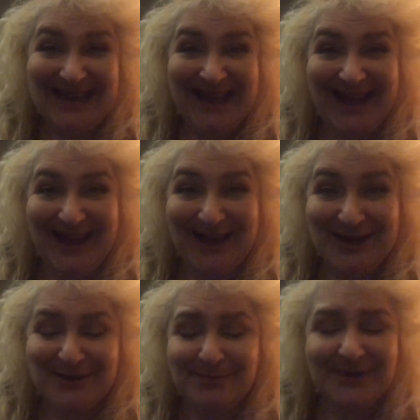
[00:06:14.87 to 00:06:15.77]

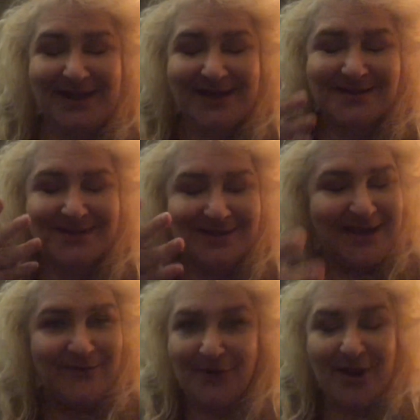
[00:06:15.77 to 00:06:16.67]
and please
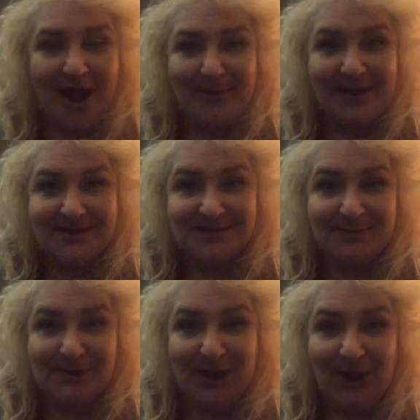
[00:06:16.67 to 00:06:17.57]
leave your comments
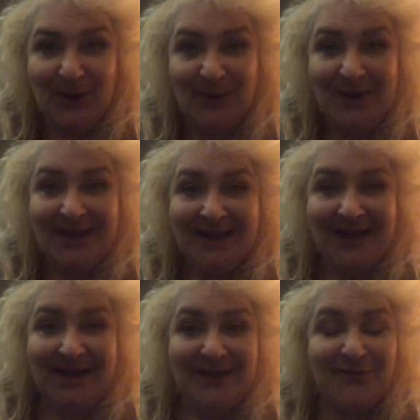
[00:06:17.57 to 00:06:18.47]
below.
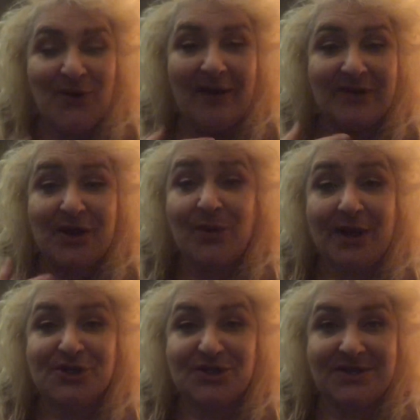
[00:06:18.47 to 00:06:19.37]
If you have any
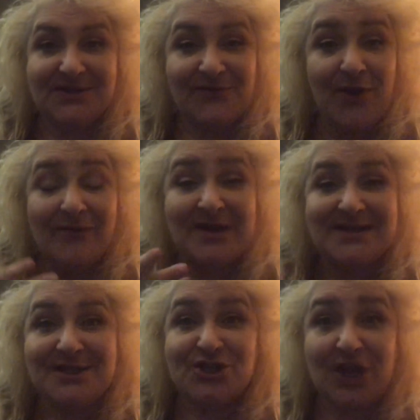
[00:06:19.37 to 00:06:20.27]
questions, if you have any
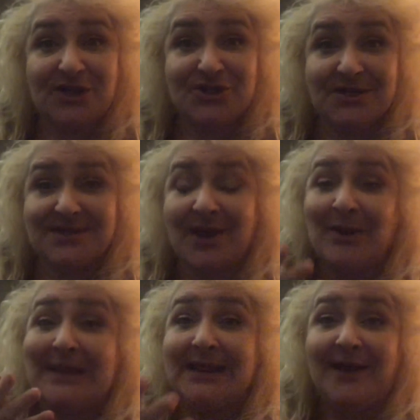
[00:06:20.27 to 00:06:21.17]
suggestions, I
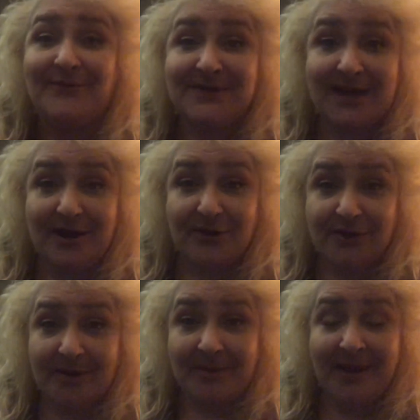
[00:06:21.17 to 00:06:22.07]
would love to hear
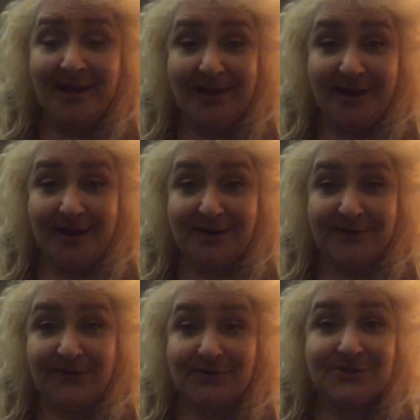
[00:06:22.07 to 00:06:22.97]
them. And
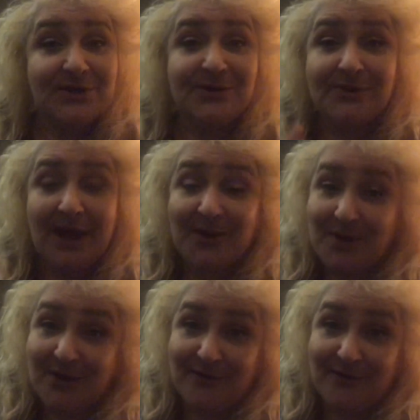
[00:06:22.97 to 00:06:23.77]
if you do like what you've